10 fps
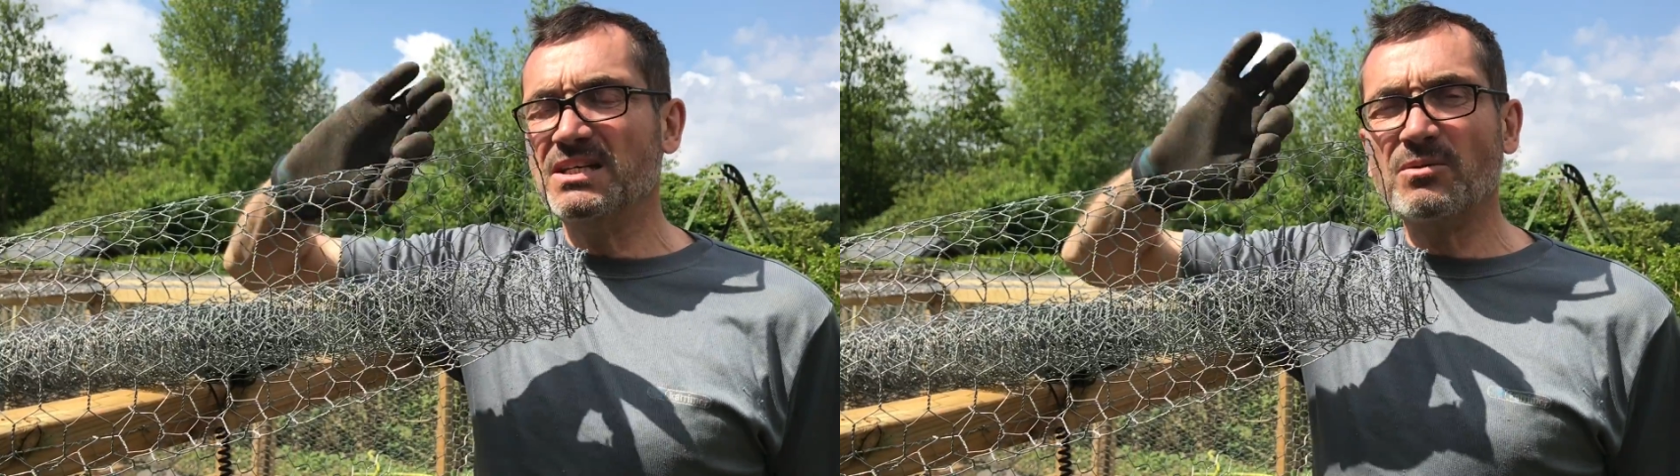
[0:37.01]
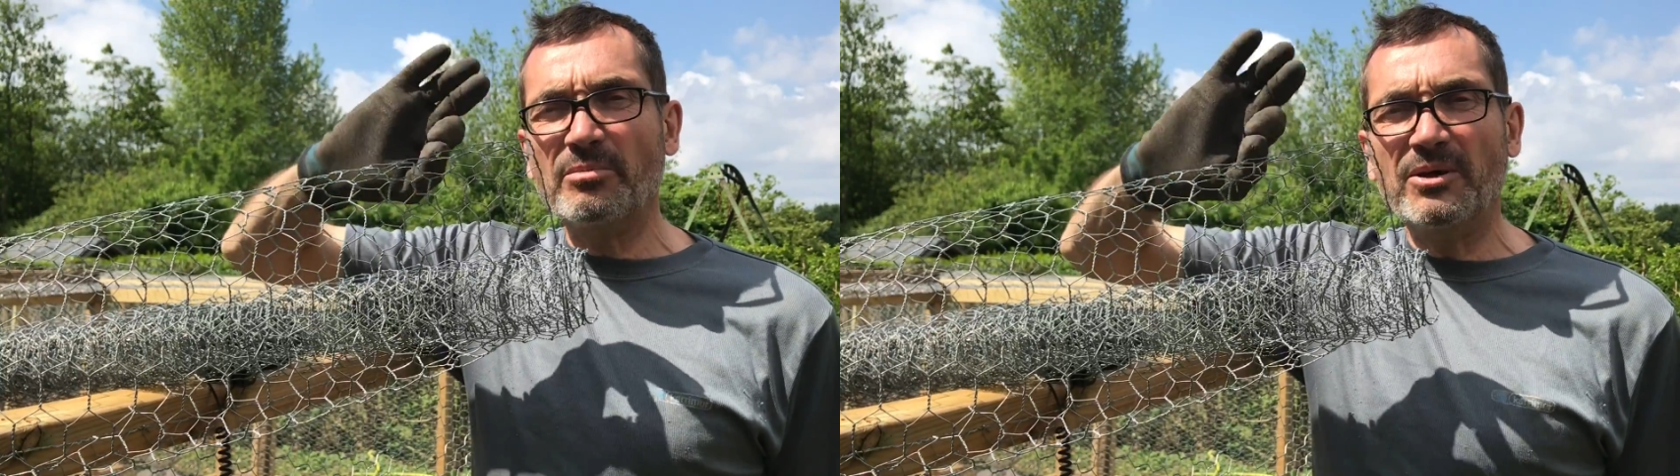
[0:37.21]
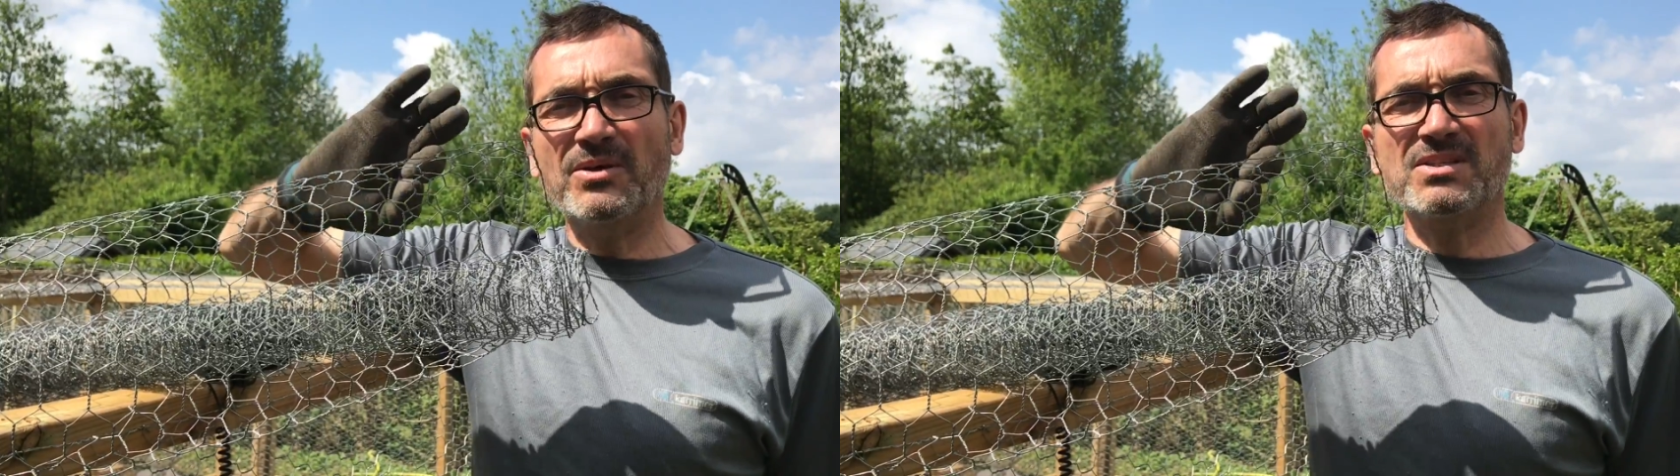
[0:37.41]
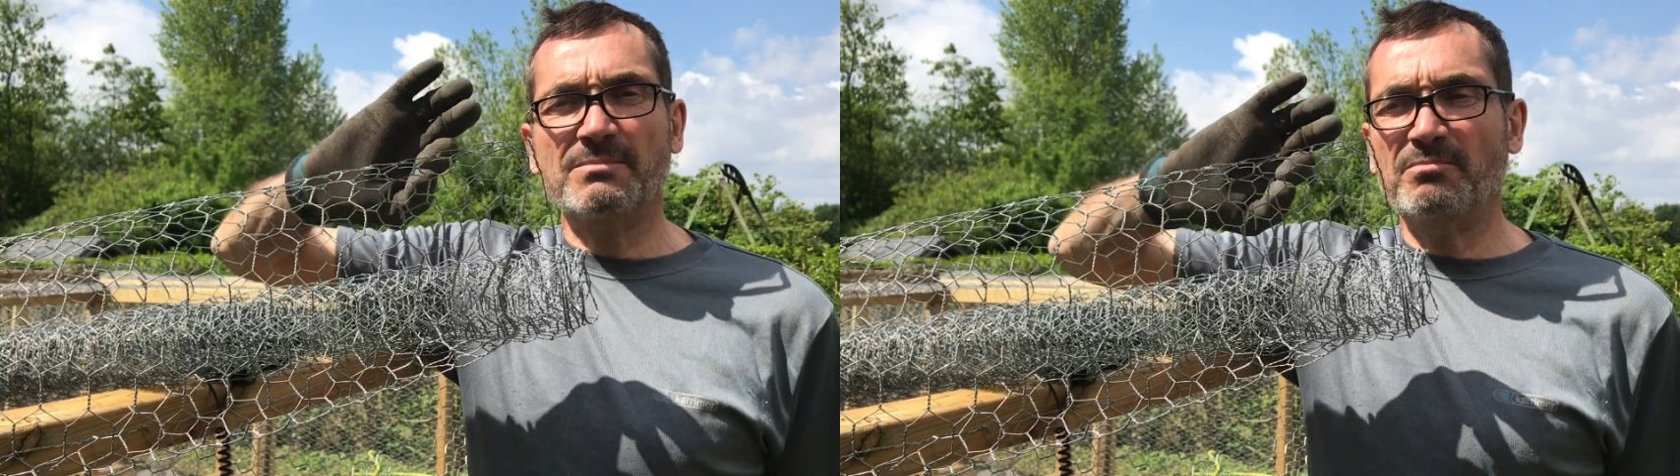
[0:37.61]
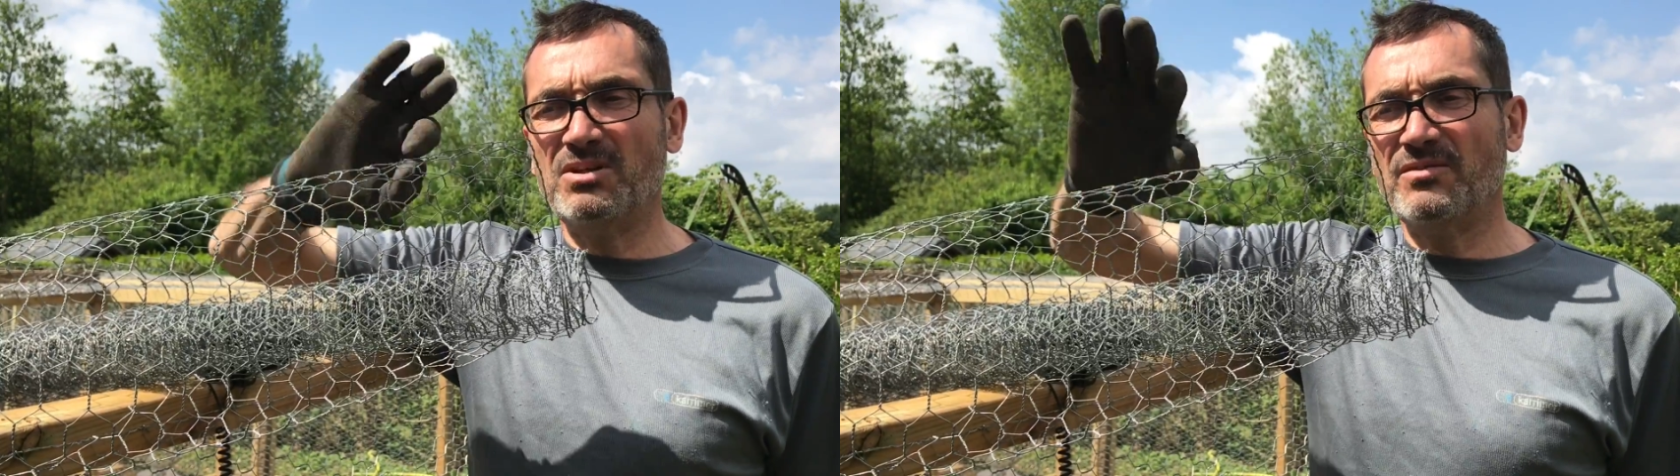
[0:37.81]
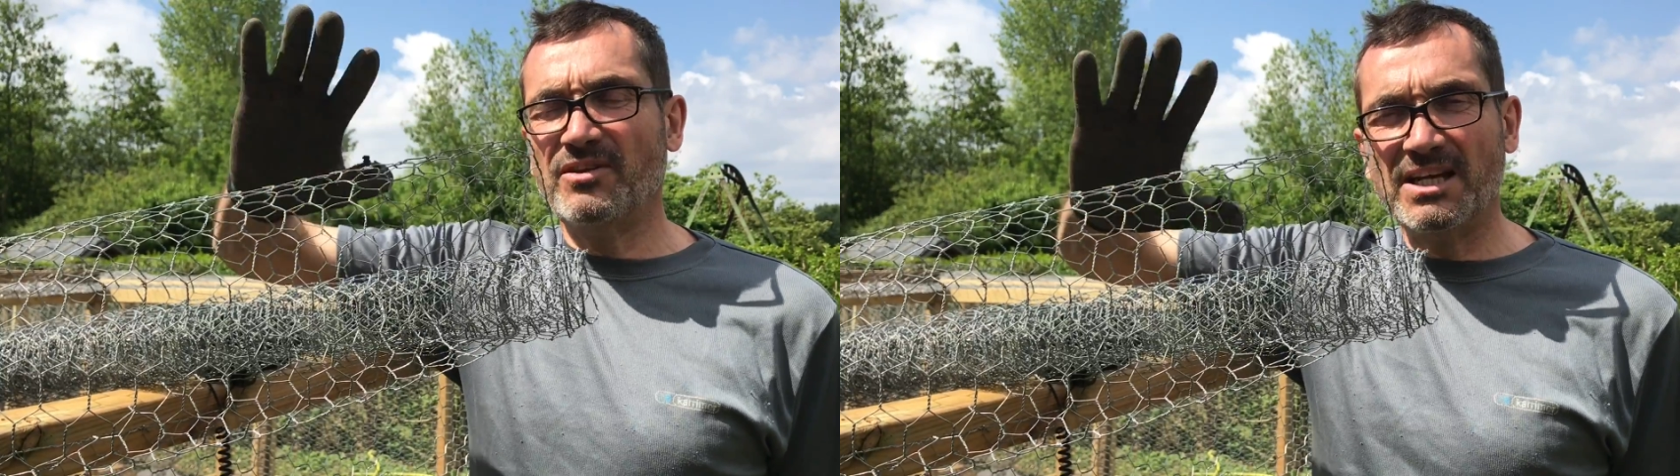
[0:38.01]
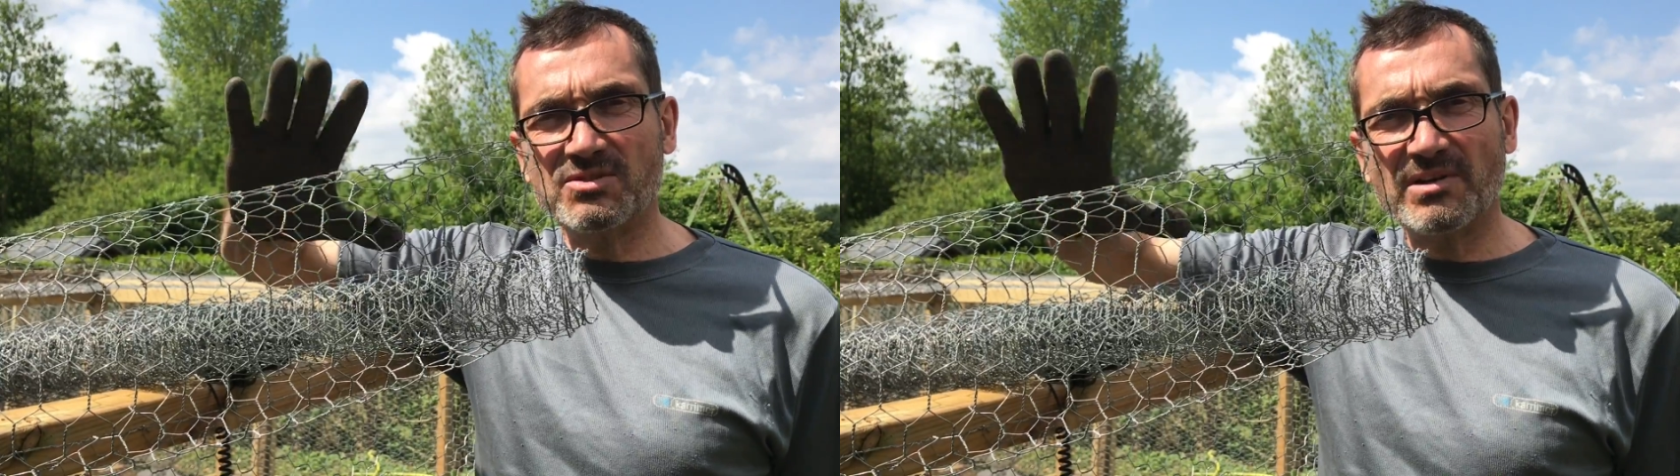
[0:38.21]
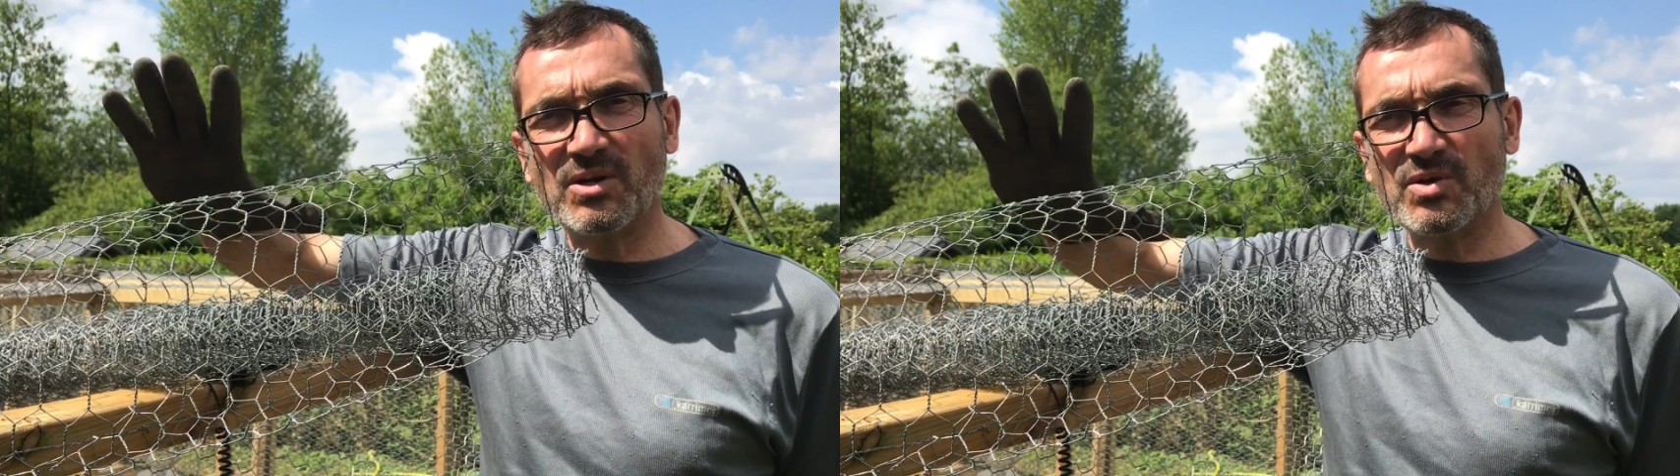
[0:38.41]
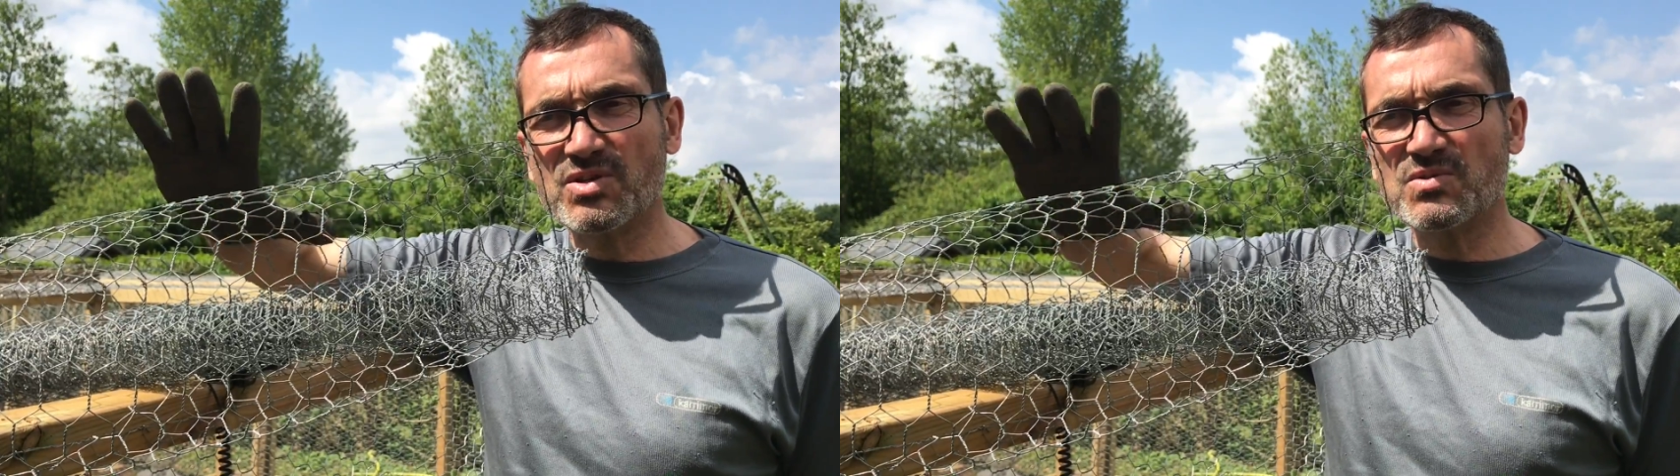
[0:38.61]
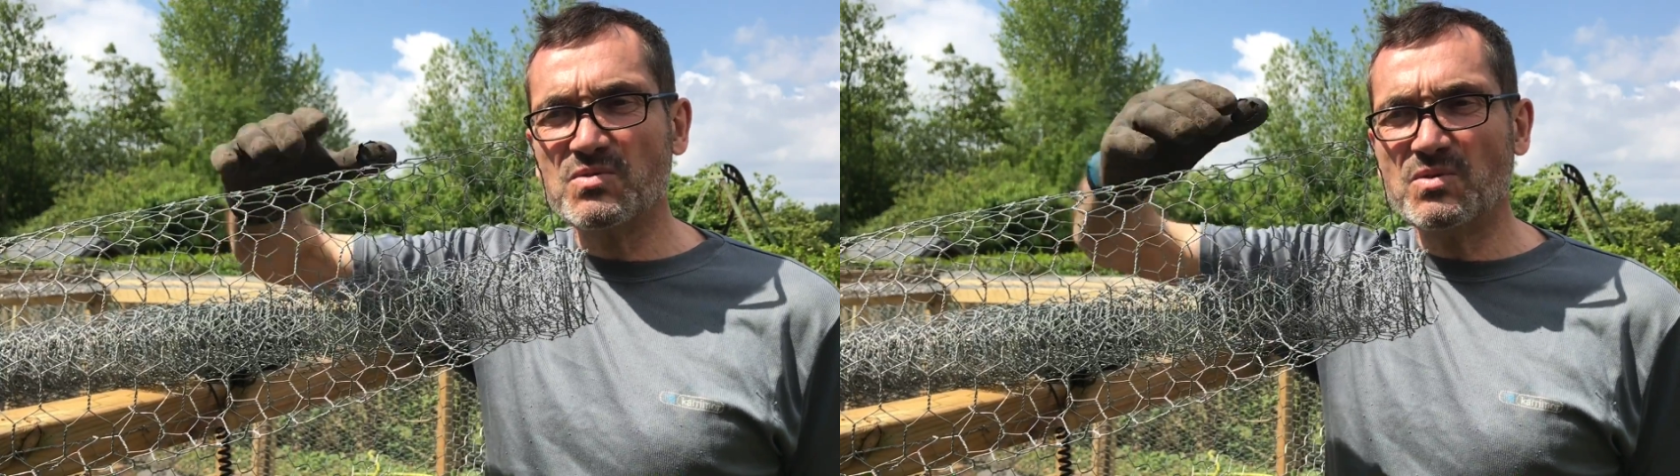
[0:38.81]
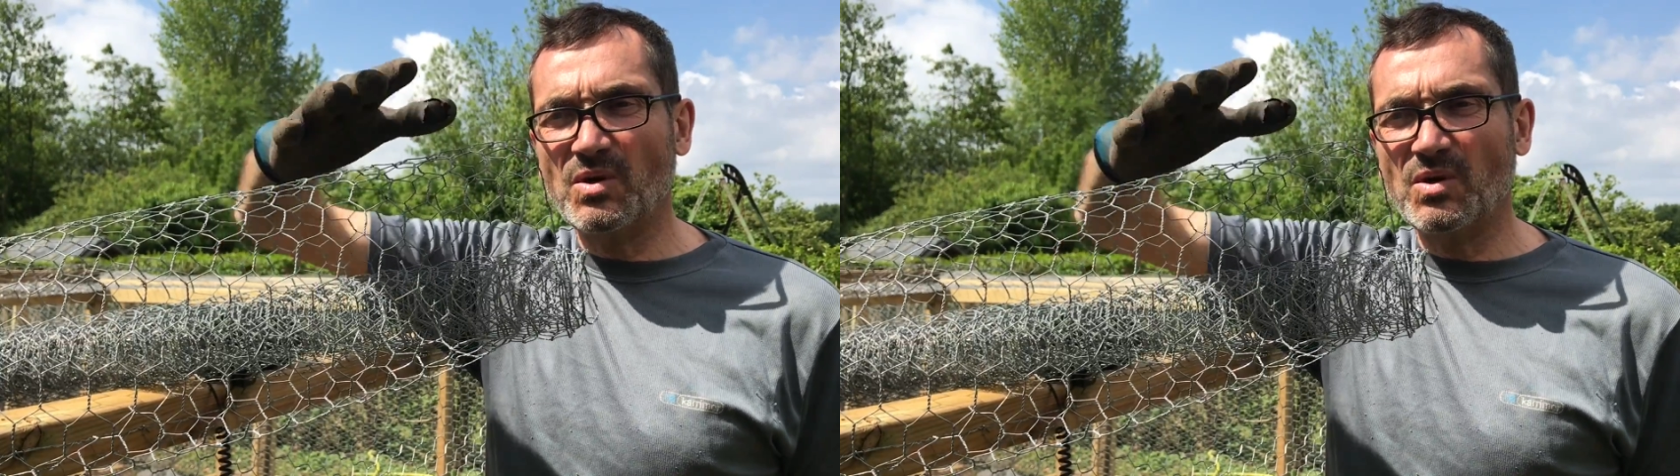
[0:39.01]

little birds and butterflies will go through,